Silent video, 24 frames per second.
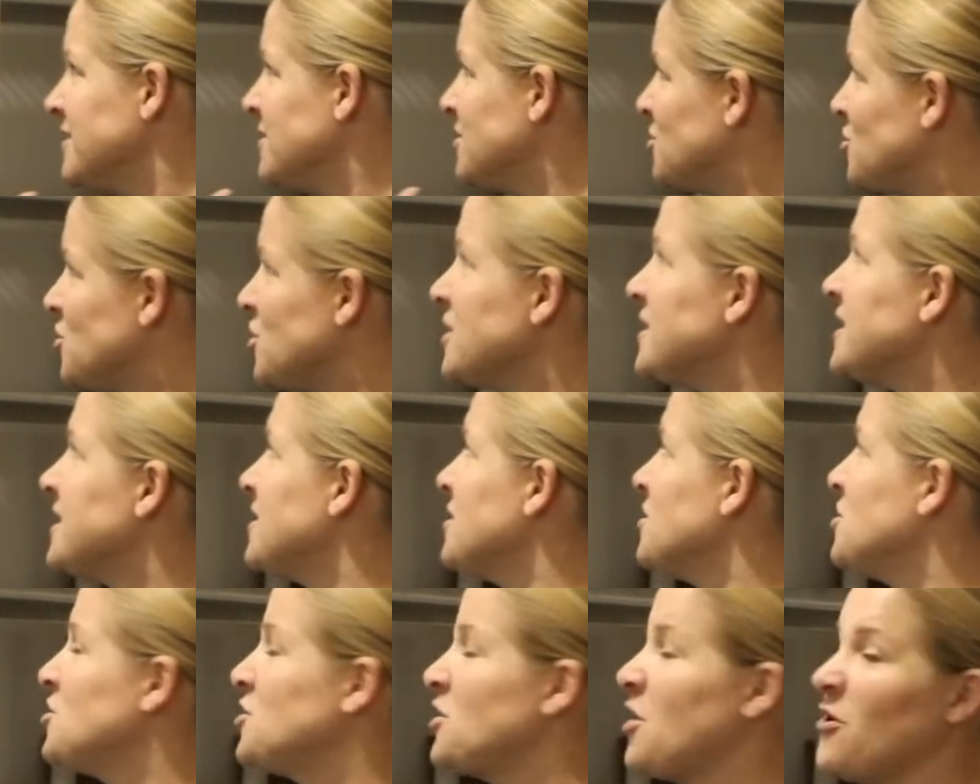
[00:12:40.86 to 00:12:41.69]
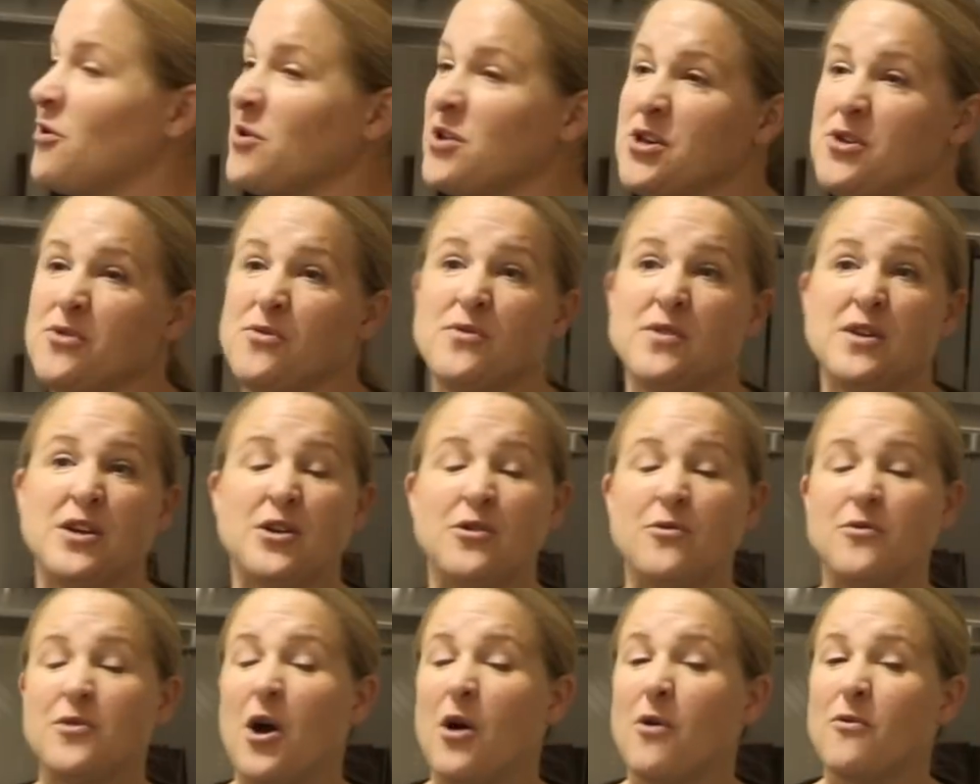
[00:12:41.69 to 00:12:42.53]
just to show you,
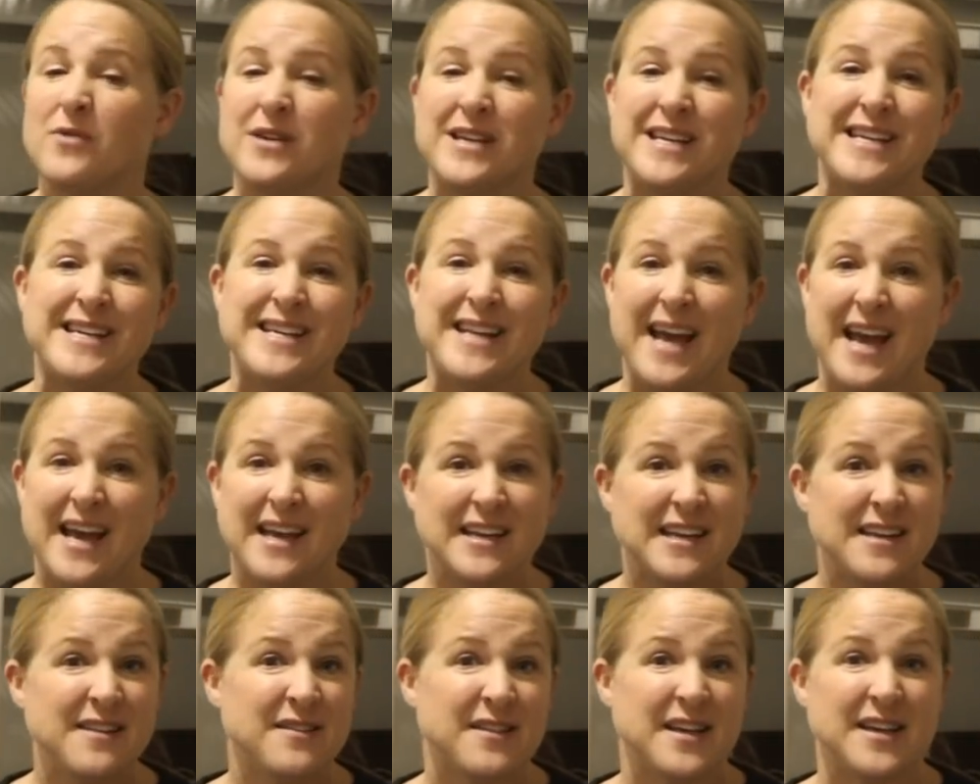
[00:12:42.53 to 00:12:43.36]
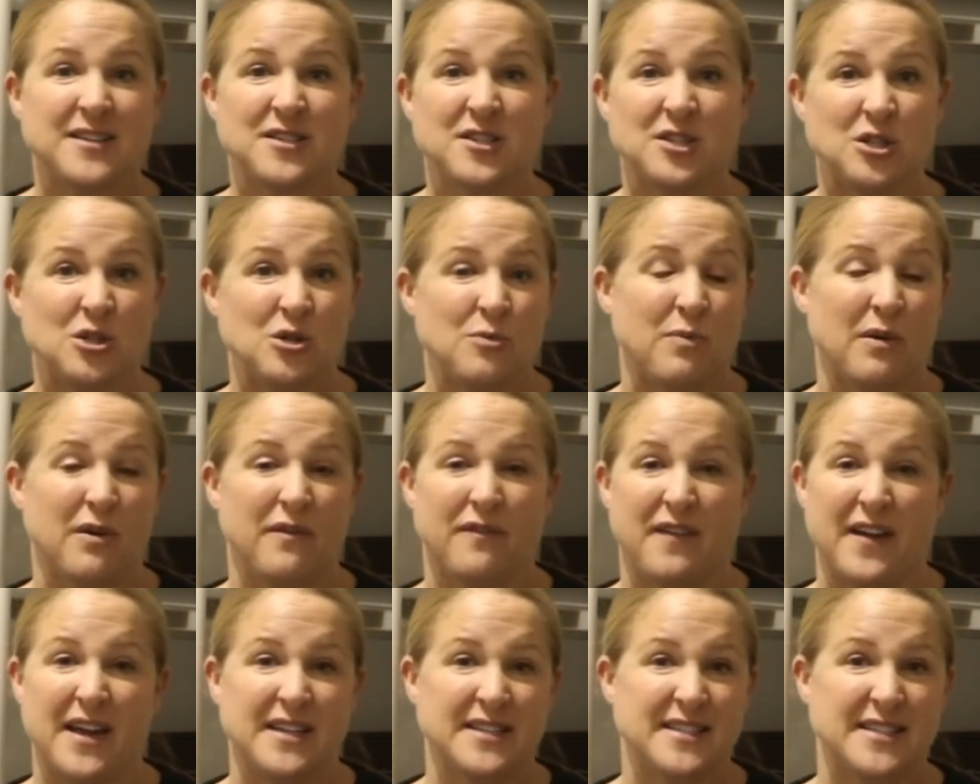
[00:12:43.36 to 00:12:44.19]
you don't need anything super
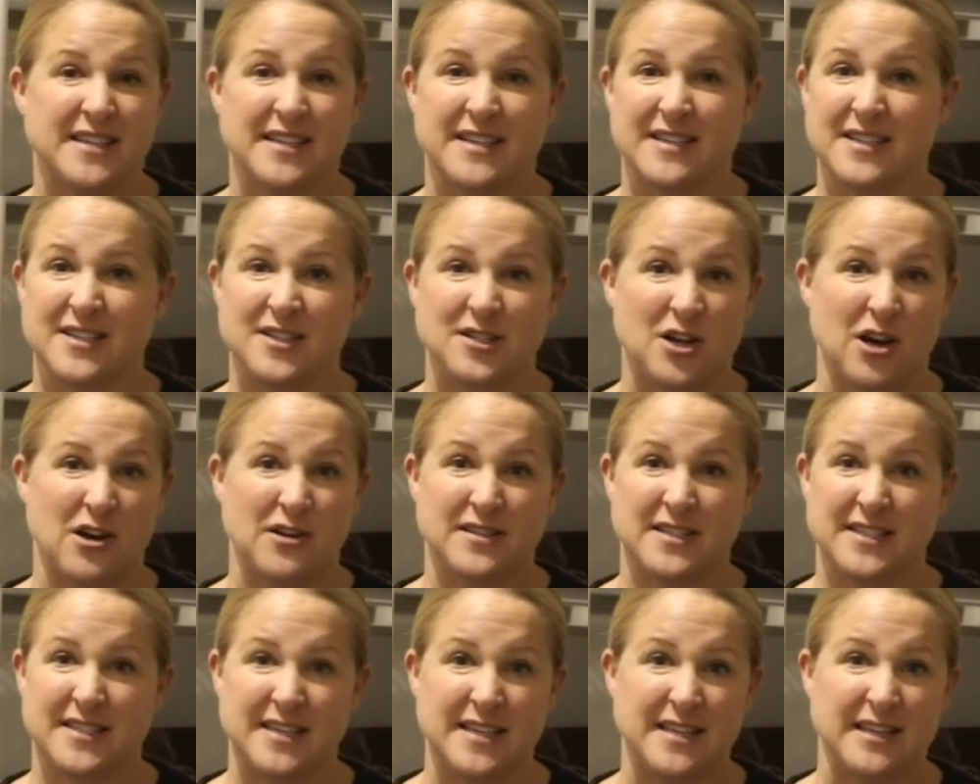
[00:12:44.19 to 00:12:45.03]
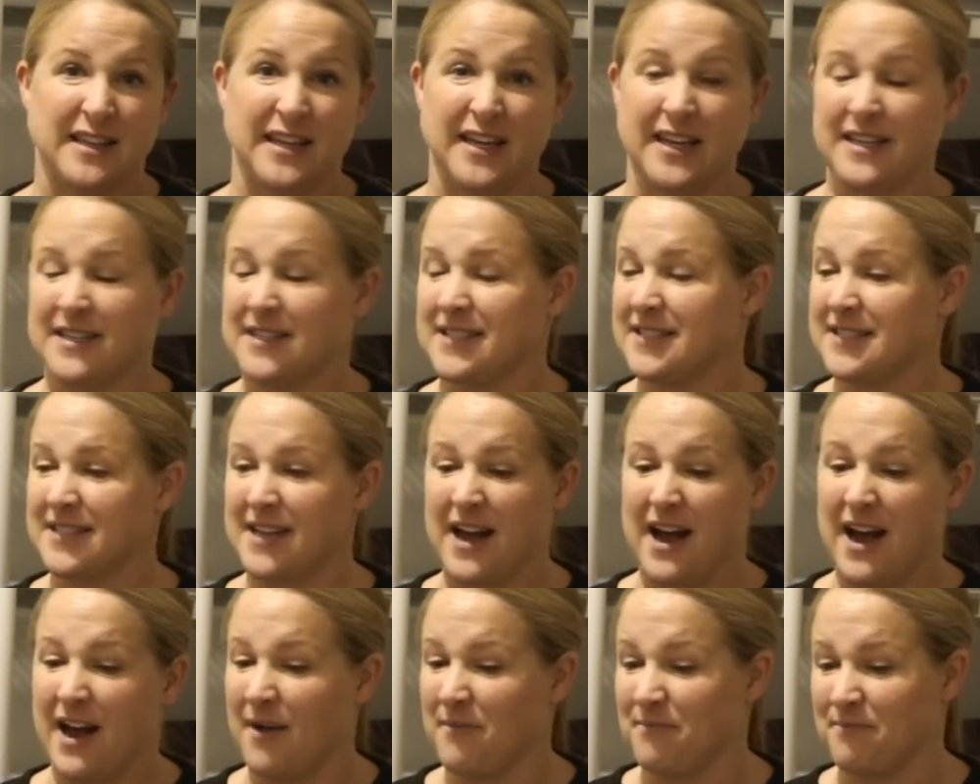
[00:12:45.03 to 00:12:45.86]
fancy to start seedlings.
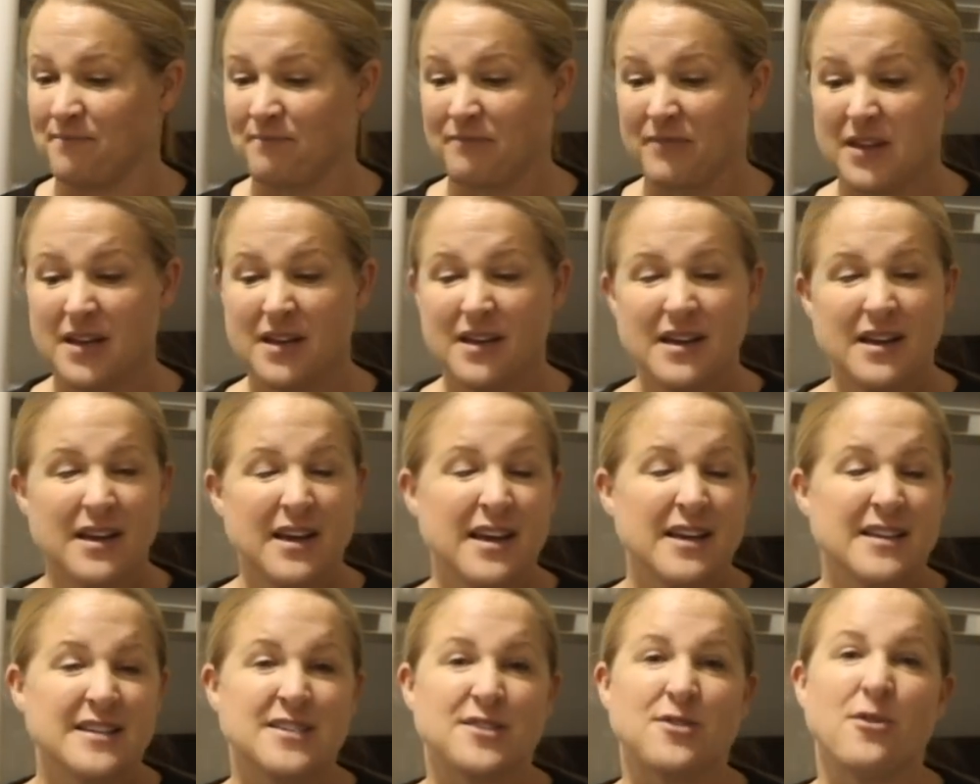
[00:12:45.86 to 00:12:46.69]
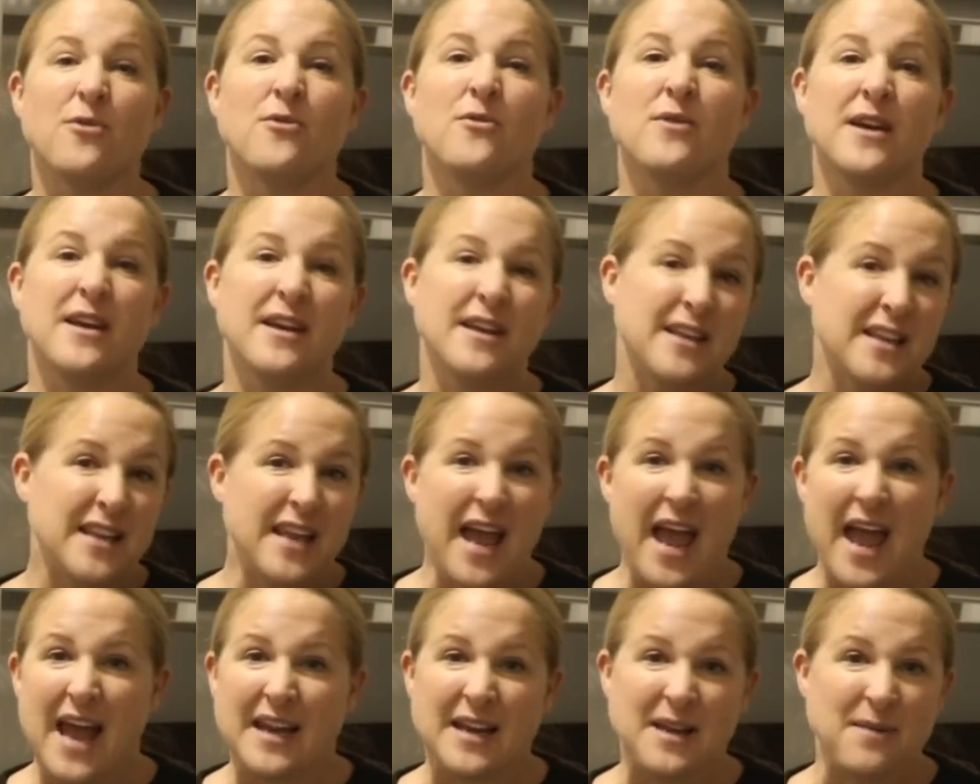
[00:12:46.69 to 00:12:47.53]
So
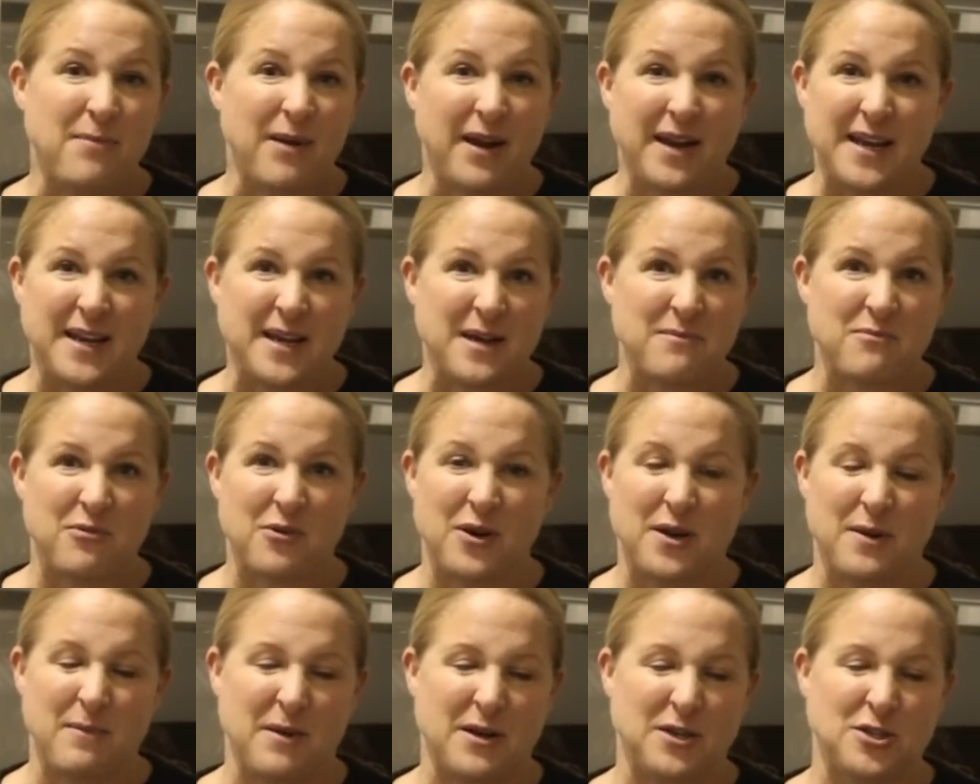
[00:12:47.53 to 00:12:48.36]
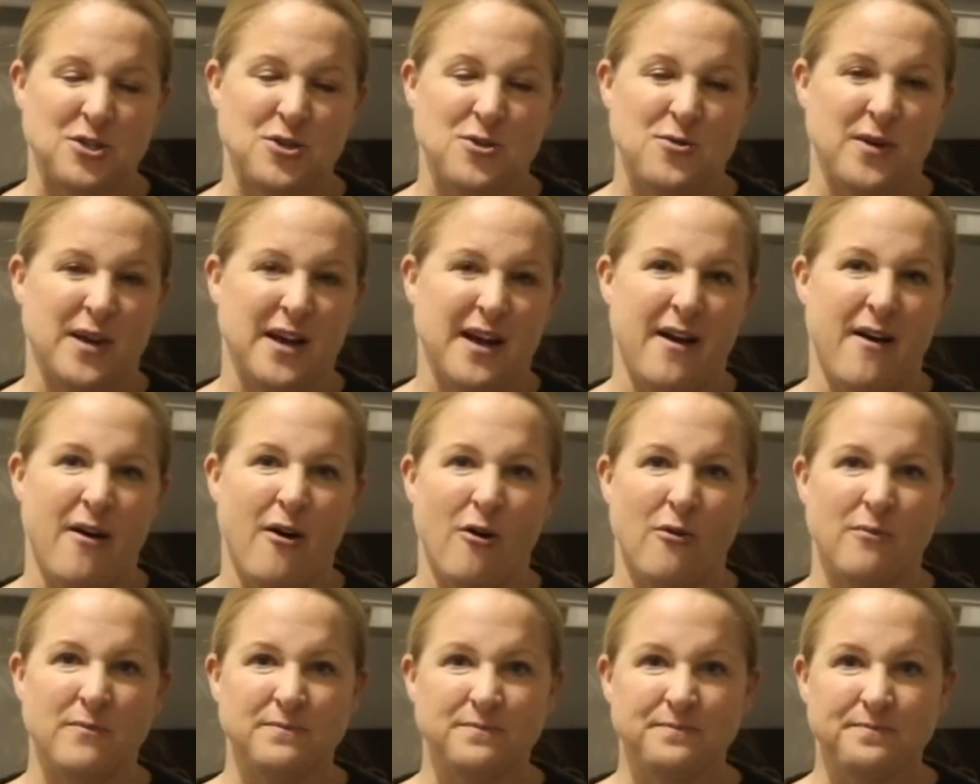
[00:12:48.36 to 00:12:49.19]
anybody can pretty much do it at
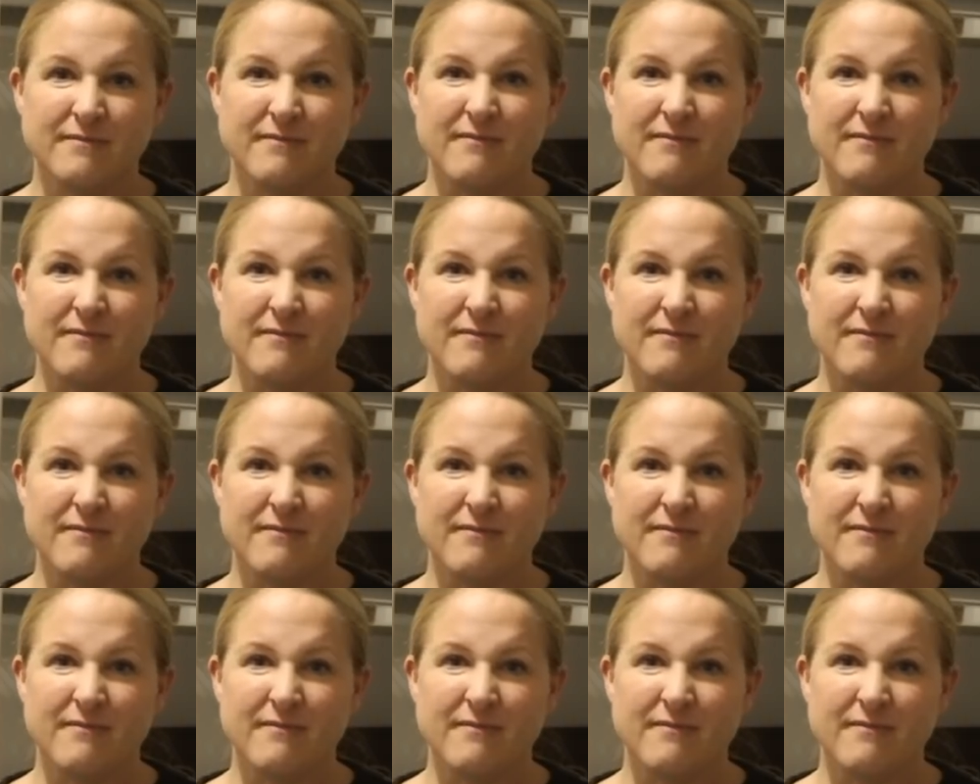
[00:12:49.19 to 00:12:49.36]
home.